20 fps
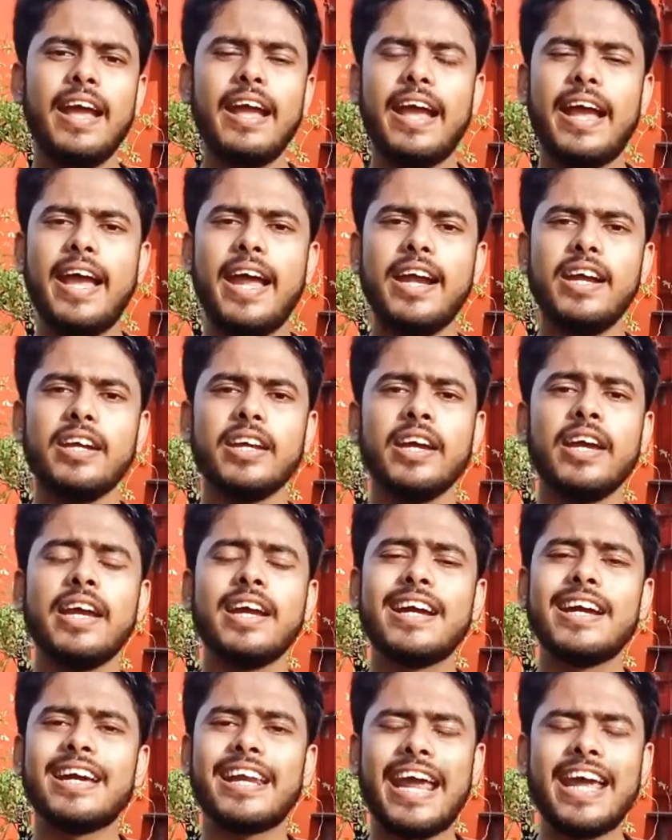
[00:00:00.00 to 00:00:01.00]
and
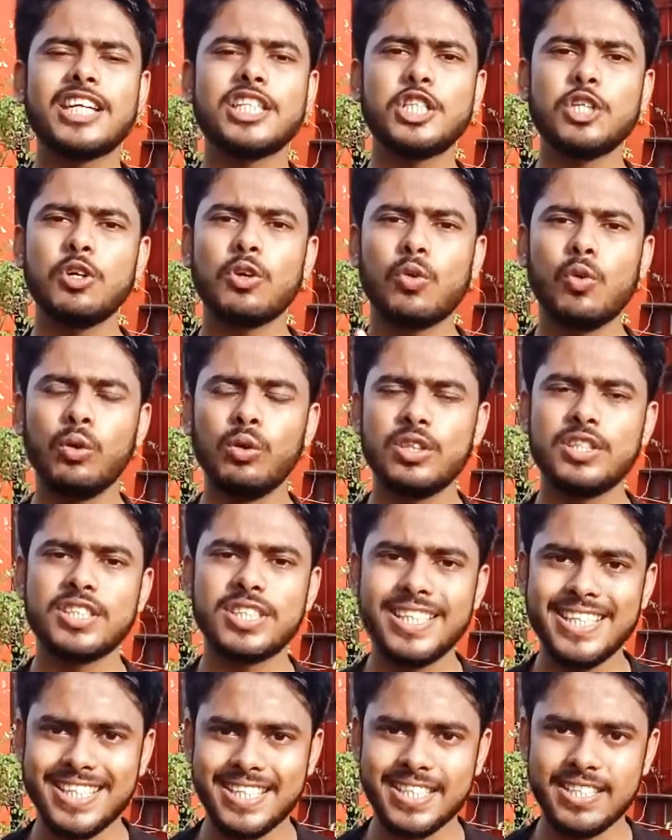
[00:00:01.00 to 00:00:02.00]
crash your whole
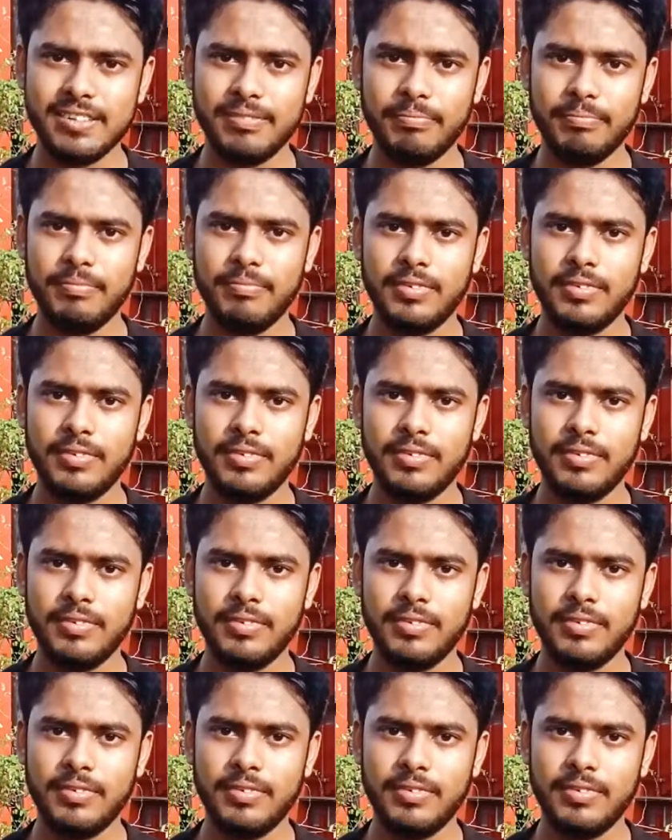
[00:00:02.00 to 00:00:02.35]
system.